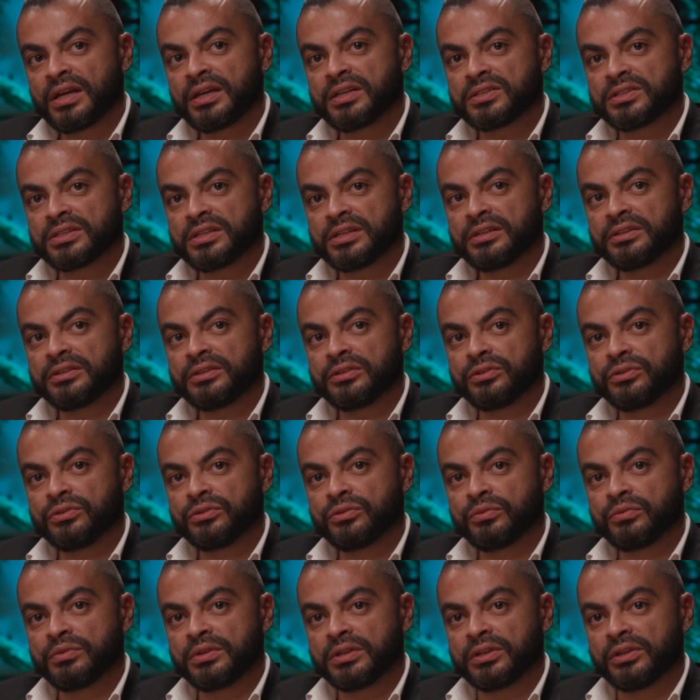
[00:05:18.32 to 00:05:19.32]
I started
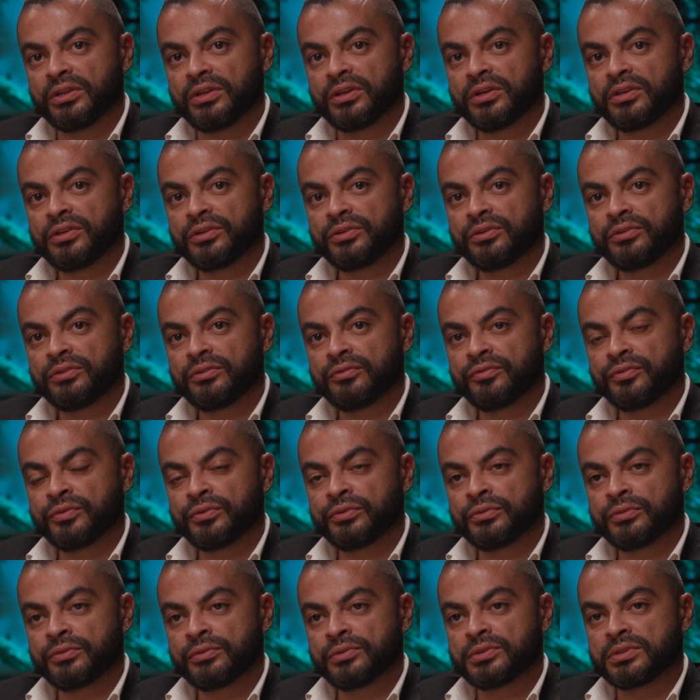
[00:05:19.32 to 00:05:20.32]
doing the
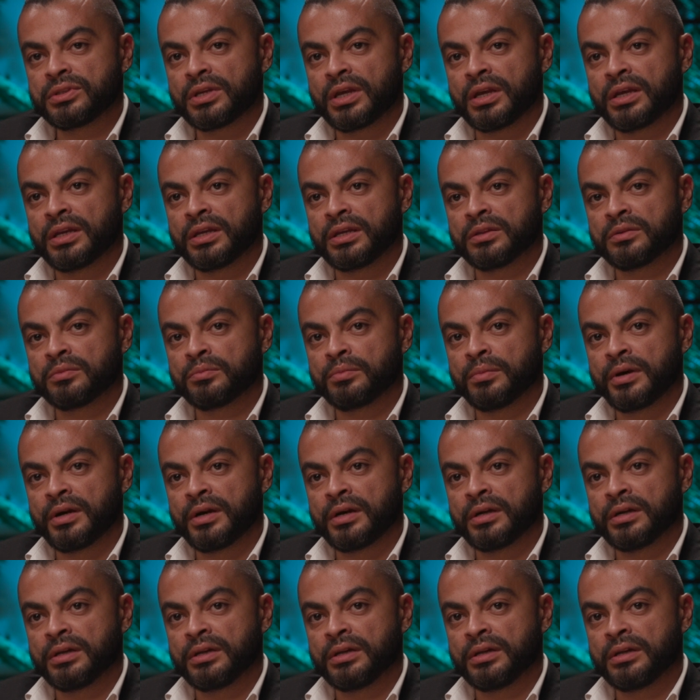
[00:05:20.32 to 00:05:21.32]
interviews, and
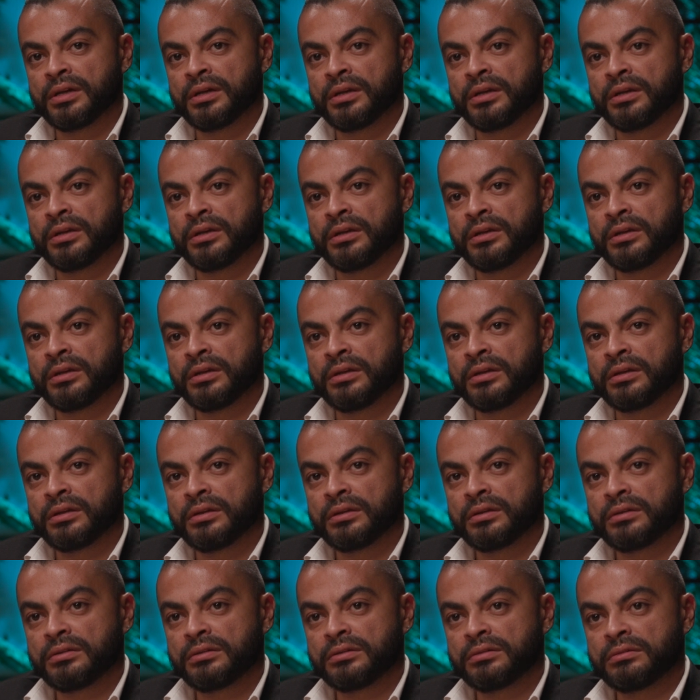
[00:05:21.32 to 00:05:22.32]
by
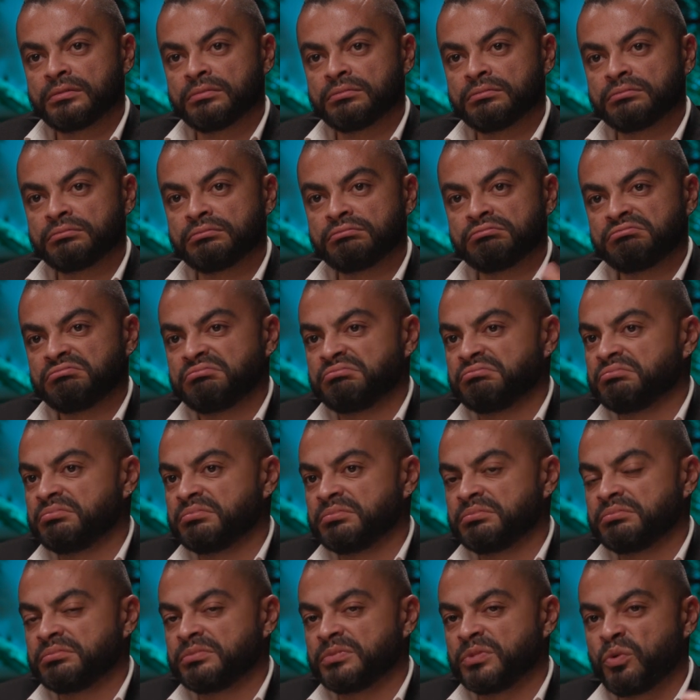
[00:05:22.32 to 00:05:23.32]

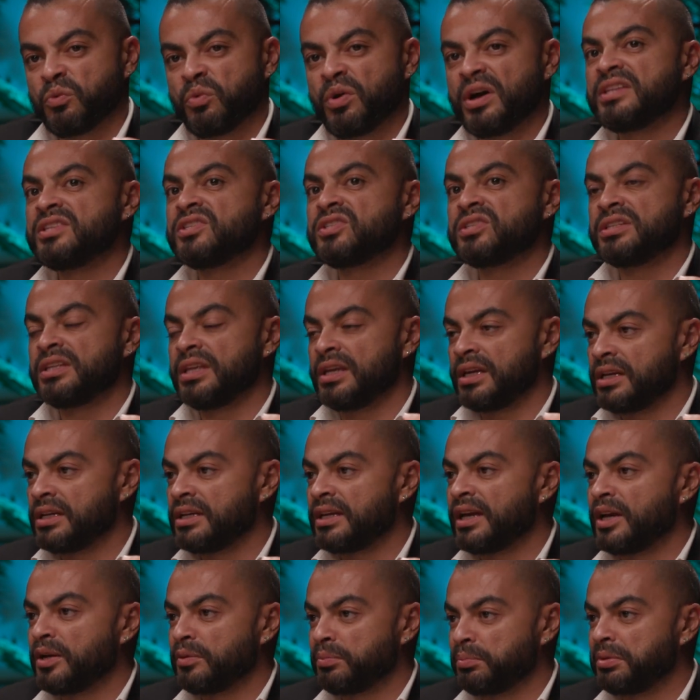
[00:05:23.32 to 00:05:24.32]
Wednesday,
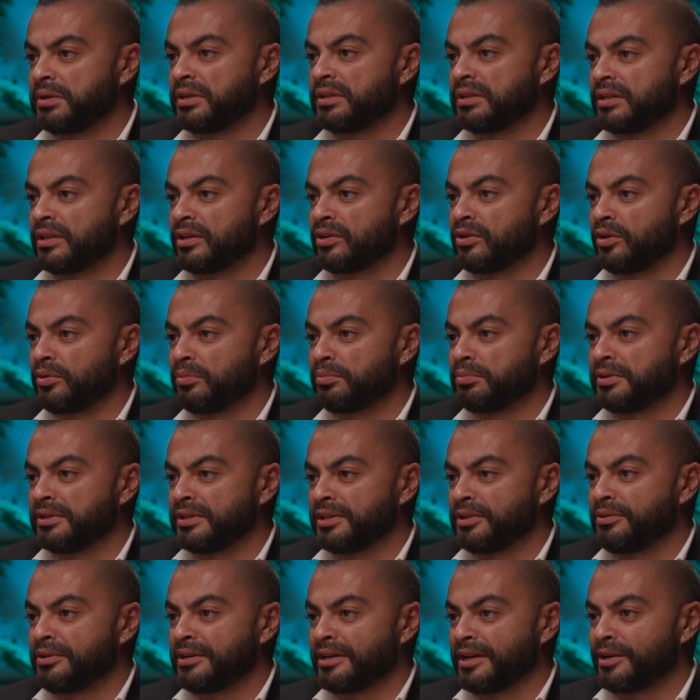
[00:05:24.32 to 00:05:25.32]
I picked the
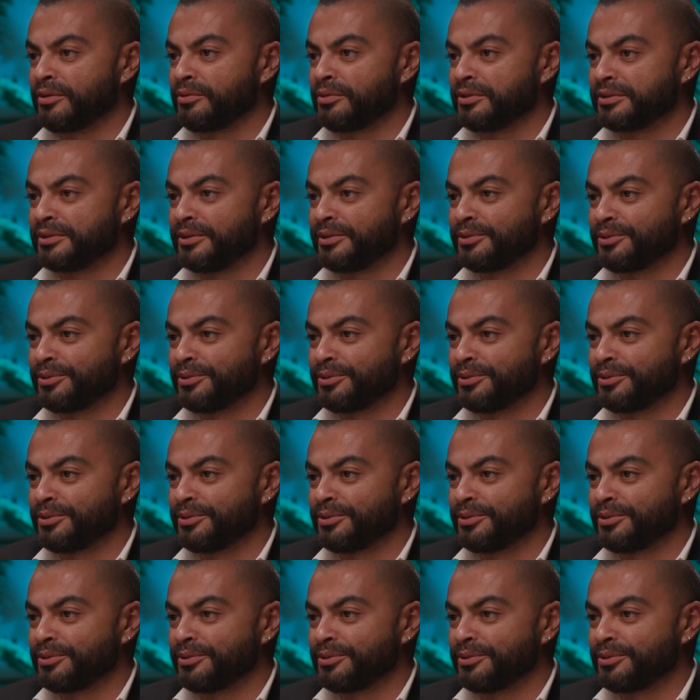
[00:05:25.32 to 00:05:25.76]
company where I wanted